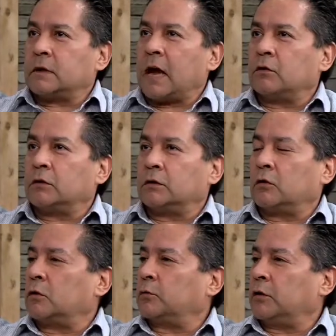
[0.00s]
how to
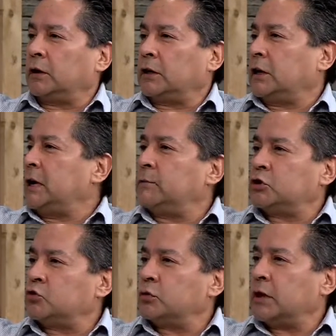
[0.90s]
incorporate
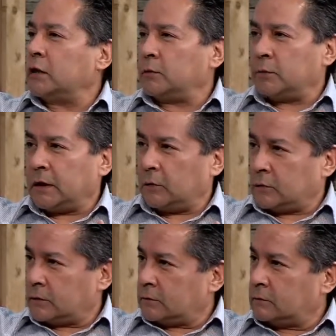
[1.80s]
imagery, how to play
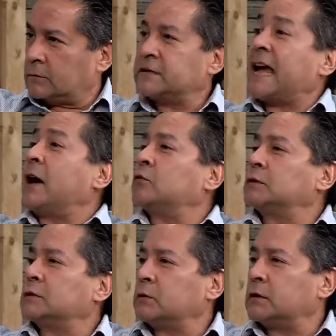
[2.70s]
with
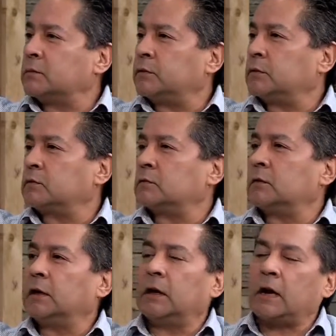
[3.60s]
sounds within
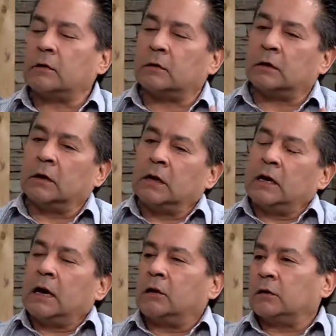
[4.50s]
poetry, how to,
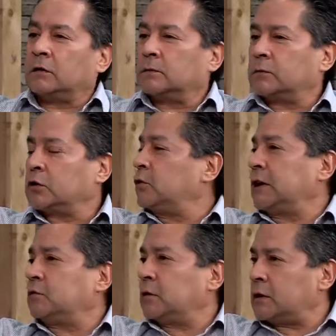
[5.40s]
how to
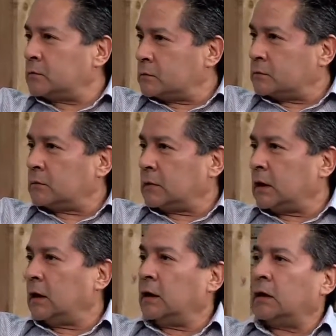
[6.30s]
create rhythm
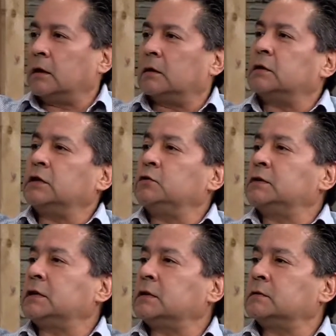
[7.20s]
uh,
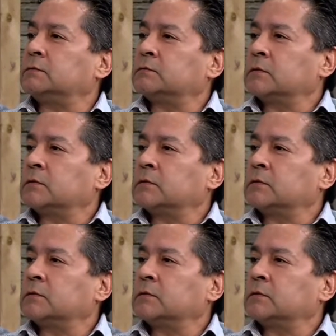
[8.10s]
using